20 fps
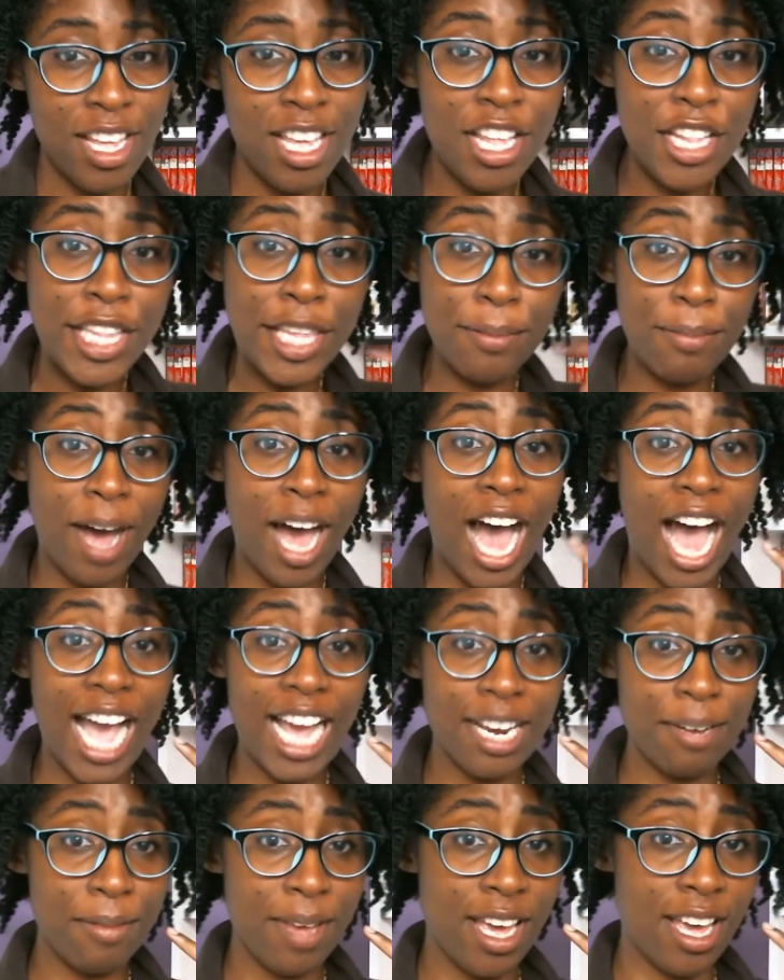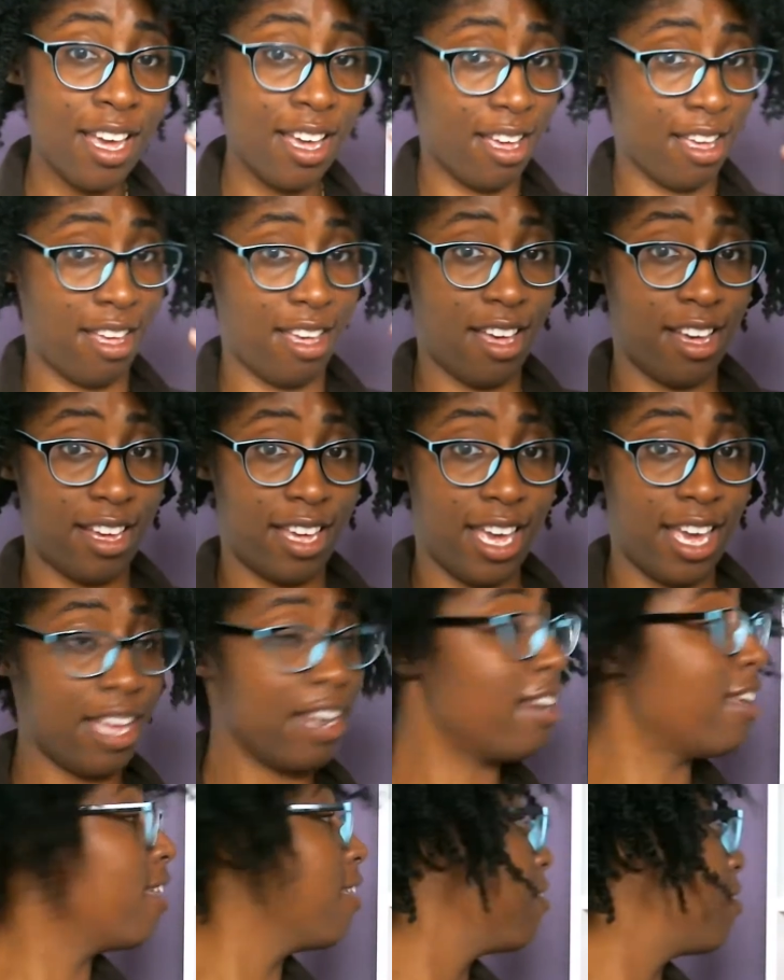So behind me
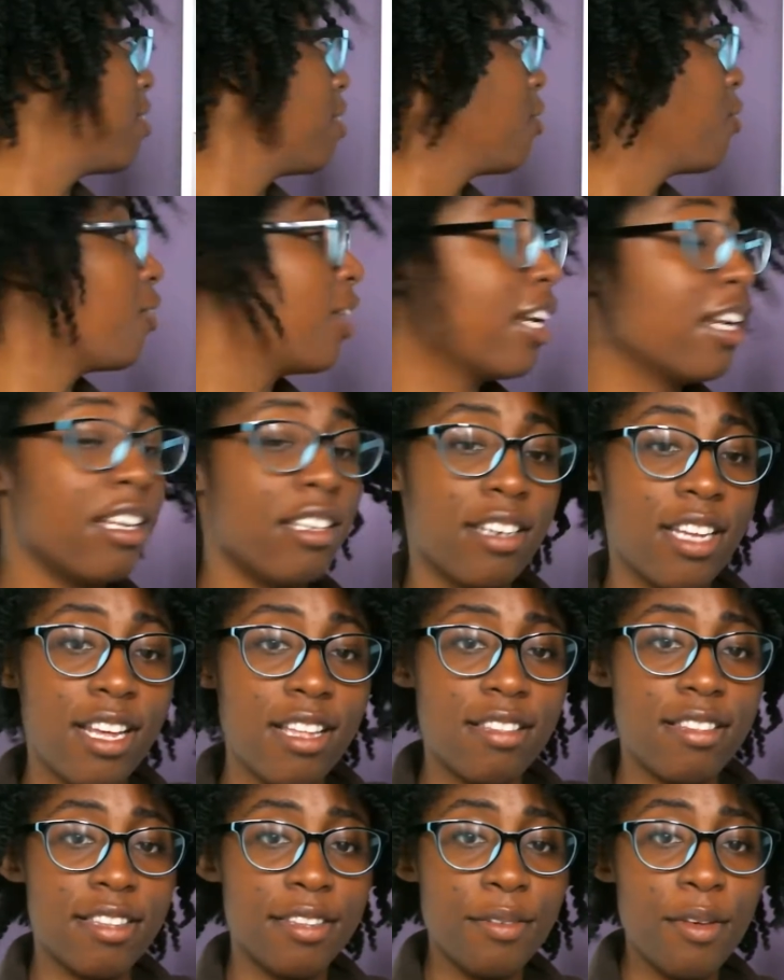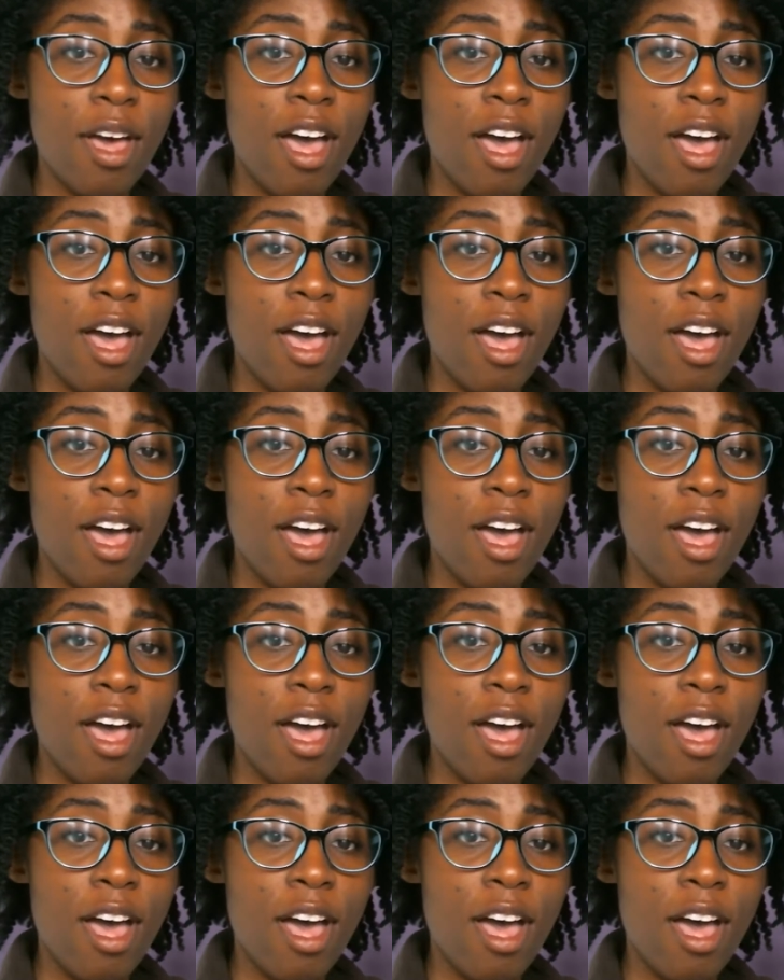again is the reading list.